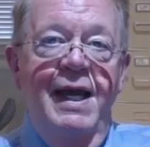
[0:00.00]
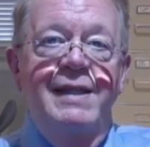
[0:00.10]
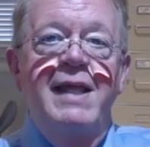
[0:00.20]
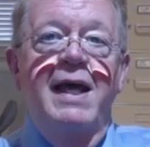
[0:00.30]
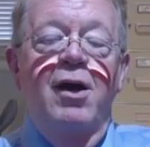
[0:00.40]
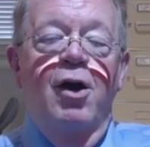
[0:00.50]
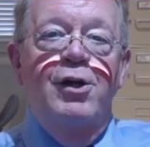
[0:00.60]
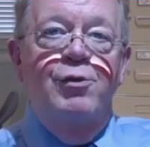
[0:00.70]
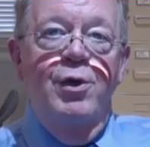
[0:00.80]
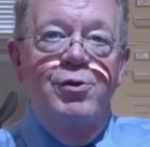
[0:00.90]
And then
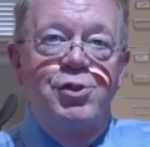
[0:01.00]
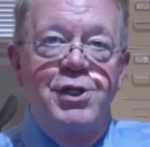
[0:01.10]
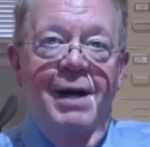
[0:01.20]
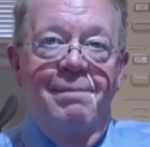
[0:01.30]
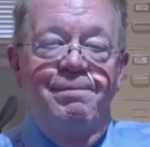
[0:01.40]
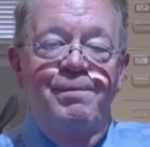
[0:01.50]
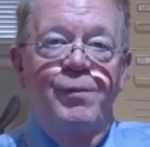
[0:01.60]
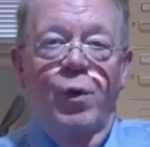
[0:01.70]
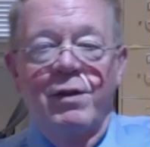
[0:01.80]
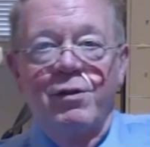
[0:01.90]
our cruise ship,
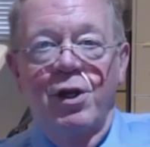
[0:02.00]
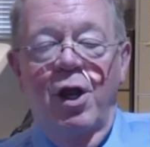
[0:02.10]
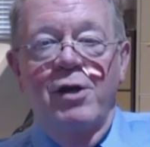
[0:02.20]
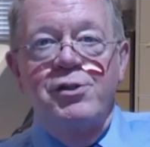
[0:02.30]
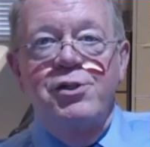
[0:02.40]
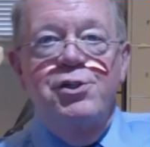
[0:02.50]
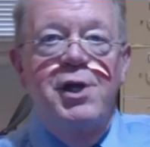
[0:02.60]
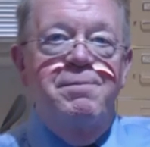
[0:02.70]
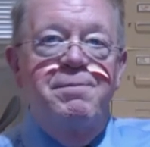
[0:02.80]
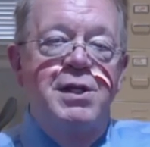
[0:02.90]
one of the largest
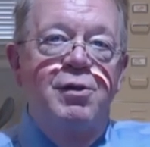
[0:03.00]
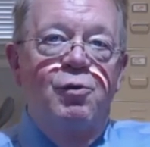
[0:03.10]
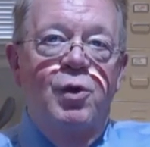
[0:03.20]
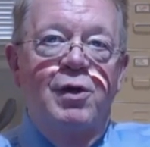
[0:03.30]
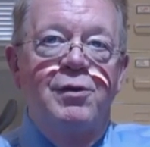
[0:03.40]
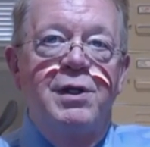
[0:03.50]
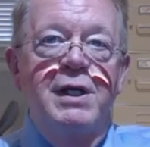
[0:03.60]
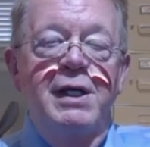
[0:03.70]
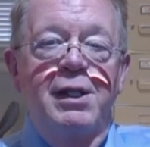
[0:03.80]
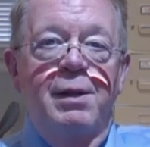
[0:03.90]
ships in the world,
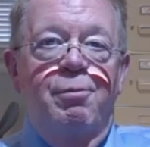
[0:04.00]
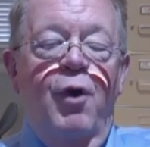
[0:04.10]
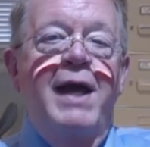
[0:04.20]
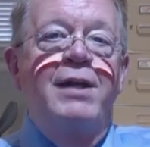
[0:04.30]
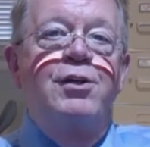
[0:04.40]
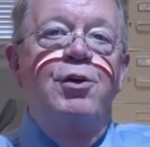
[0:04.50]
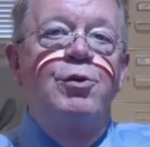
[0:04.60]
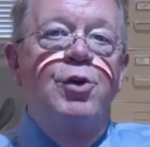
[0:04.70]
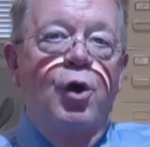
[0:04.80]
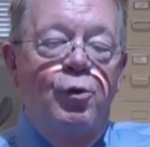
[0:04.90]
the brand
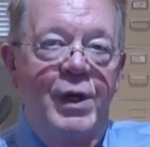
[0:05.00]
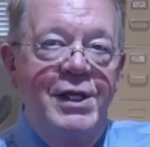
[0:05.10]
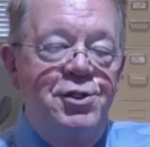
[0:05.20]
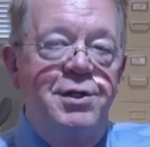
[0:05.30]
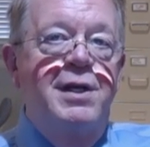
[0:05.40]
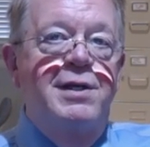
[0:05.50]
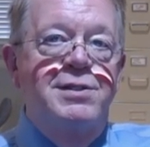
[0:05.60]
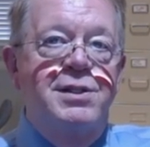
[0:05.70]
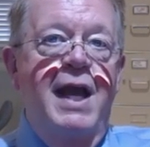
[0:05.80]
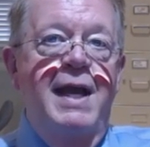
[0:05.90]
new Norwegian
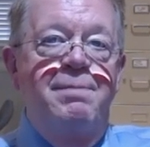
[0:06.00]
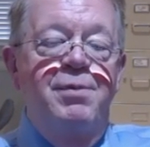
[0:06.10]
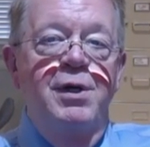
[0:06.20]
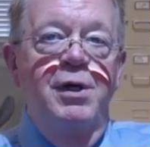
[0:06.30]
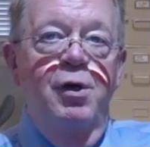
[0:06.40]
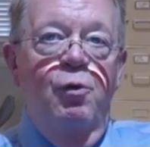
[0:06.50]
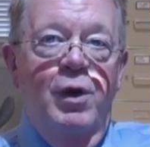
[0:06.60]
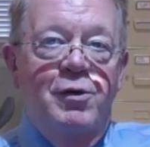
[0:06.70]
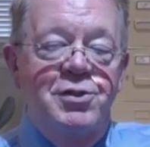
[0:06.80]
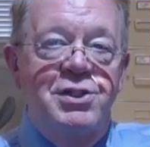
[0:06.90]
Escape,
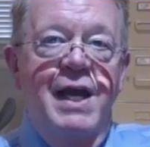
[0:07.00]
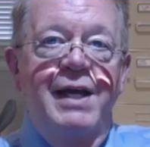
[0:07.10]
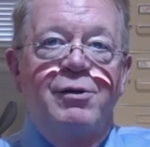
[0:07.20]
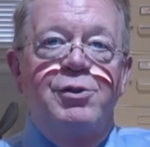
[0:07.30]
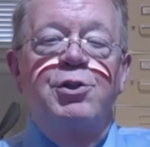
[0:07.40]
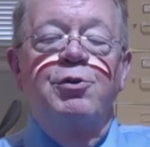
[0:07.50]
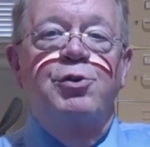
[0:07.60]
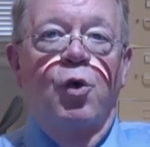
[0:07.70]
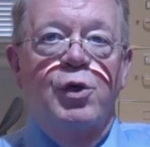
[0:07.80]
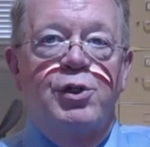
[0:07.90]
will sail to
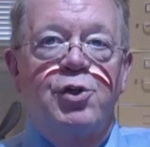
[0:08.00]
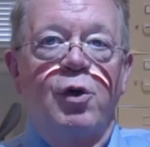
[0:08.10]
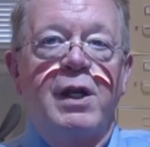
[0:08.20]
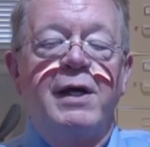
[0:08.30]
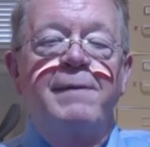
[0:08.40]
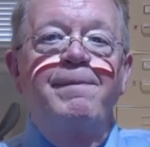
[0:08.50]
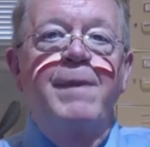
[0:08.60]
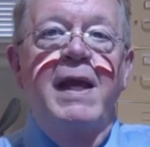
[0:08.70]
Tortola,